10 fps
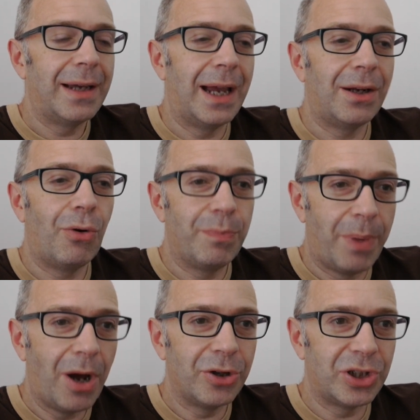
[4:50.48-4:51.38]
and I would
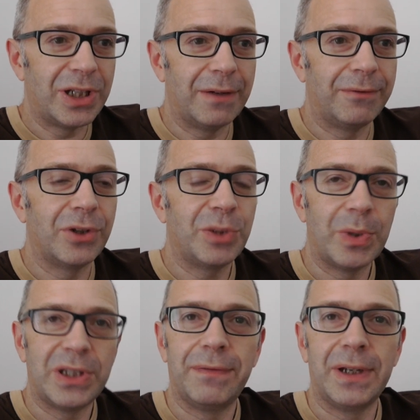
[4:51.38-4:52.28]
purchase it for a
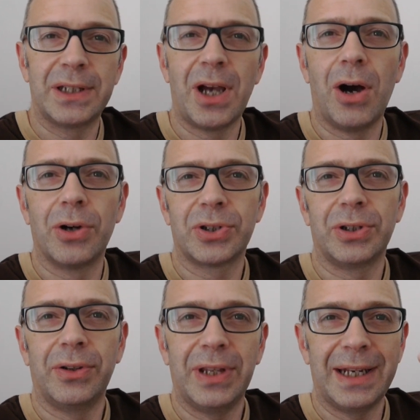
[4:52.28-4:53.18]
specific task.
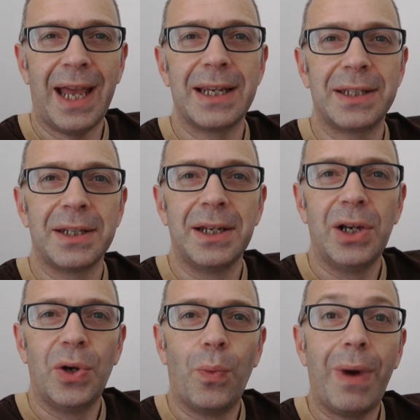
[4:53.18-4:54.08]
And I think that's
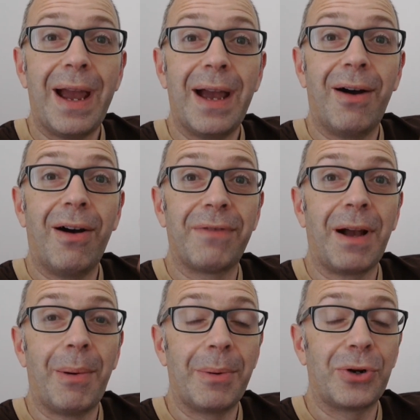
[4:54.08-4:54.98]
where I've
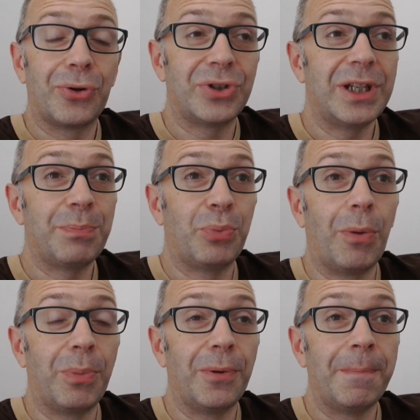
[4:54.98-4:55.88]
come across this
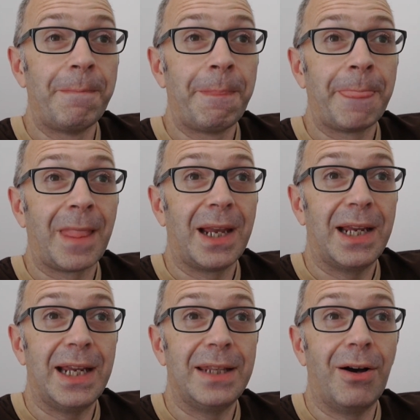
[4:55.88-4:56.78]
problem,
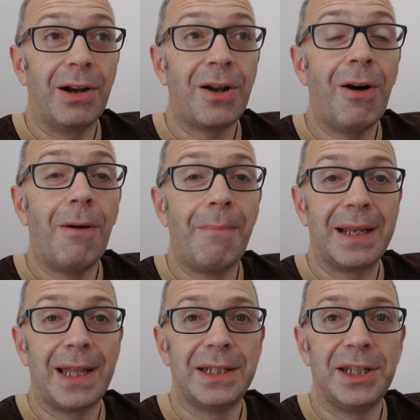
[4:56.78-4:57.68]
in that I can't
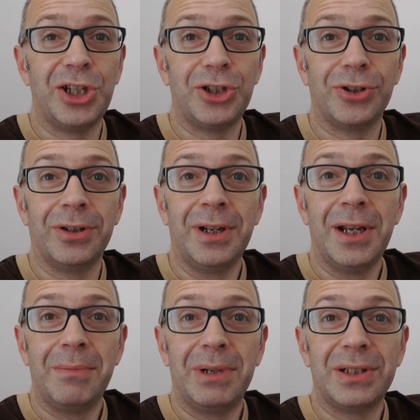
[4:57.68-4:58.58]
make that decision
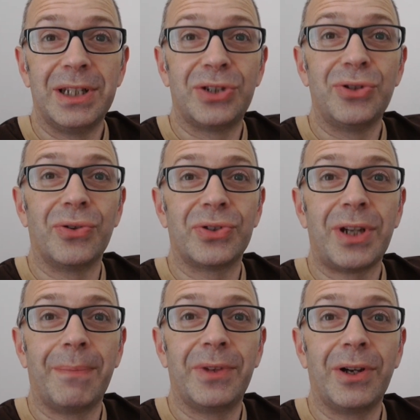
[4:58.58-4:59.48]
because it's not
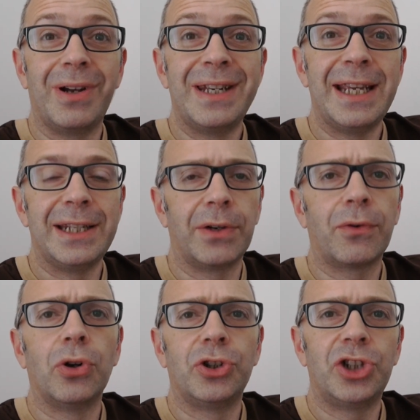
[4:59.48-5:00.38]
something I need. So
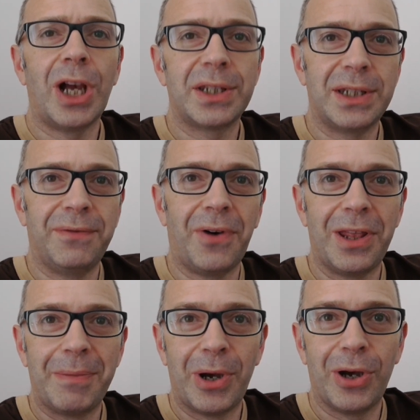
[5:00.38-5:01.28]
I've got to
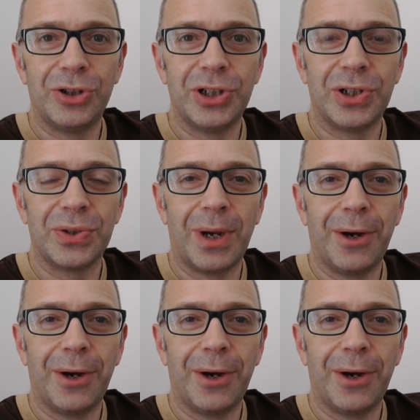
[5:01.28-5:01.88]
justify the purchase as